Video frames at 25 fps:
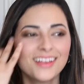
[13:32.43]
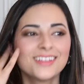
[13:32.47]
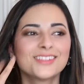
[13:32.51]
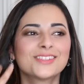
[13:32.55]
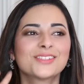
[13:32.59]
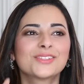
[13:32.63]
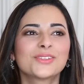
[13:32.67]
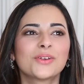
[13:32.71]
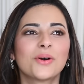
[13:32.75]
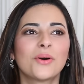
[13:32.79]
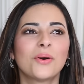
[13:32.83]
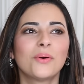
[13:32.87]

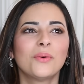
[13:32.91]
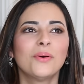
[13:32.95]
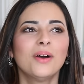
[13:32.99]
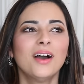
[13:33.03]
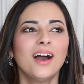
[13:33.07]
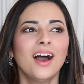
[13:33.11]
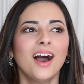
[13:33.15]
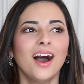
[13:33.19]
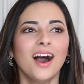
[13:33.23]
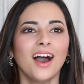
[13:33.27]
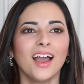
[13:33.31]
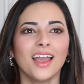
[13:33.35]
So
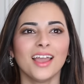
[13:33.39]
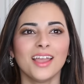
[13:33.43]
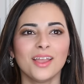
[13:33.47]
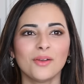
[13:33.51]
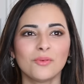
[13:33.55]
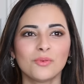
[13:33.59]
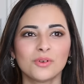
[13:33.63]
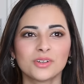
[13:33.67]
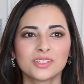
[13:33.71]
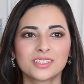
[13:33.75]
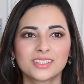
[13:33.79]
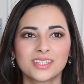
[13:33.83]

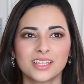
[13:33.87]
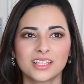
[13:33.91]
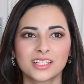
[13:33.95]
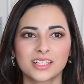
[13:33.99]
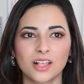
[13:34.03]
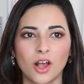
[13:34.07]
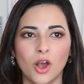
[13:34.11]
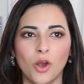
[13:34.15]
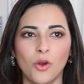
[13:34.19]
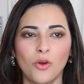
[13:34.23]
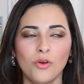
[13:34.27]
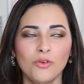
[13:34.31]
it was
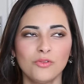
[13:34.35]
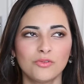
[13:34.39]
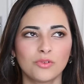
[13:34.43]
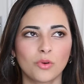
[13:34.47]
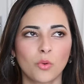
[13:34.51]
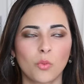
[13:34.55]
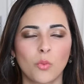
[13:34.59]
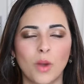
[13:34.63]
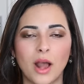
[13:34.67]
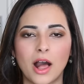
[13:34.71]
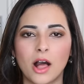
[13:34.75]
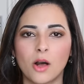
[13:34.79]
this
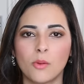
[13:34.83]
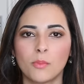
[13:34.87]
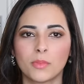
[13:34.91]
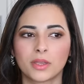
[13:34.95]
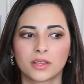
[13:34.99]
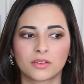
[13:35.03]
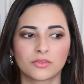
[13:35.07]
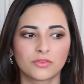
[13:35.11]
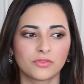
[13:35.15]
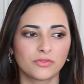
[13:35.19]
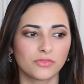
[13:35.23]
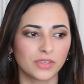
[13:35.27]

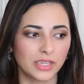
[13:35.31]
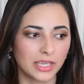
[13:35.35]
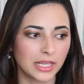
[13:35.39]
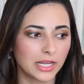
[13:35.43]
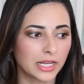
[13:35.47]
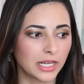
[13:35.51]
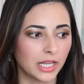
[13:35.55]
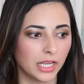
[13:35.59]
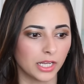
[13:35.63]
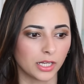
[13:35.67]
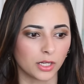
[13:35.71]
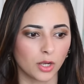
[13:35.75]
overwhelming
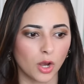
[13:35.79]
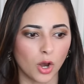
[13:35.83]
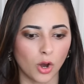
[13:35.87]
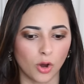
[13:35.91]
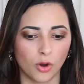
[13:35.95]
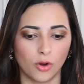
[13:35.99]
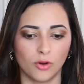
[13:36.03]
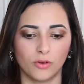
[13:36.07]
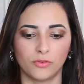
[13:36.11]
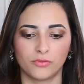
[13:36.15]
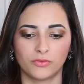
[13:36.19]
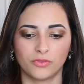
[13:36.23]
feeling
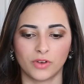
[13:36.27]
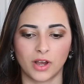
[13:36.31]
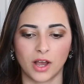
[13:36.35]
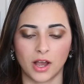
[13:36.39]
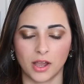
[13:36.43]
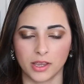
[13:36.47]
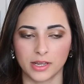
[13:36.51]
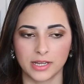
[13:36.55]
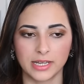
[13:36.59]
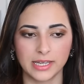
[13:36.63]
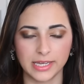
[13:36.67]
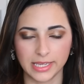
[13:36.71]
of,
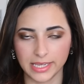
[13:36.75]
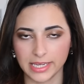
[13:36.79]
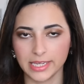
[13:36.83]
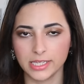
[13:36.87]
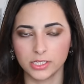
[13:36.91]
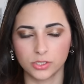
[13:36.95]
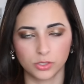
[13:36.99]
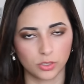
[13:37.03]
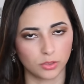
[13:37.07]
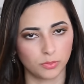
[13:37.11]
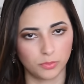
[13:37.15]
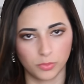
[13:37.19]
I
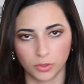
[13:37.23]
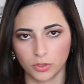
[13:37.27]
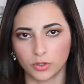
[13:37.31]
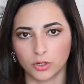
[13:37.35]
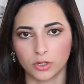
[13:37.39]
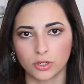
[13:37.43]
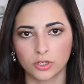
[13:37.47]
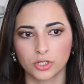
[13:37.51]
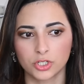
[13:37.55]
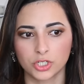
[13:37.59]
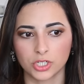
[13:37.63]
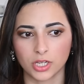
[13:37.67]
need to
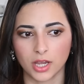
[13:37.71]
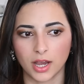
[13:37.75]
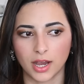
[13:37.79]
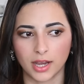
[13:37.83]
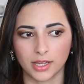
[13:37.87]
push.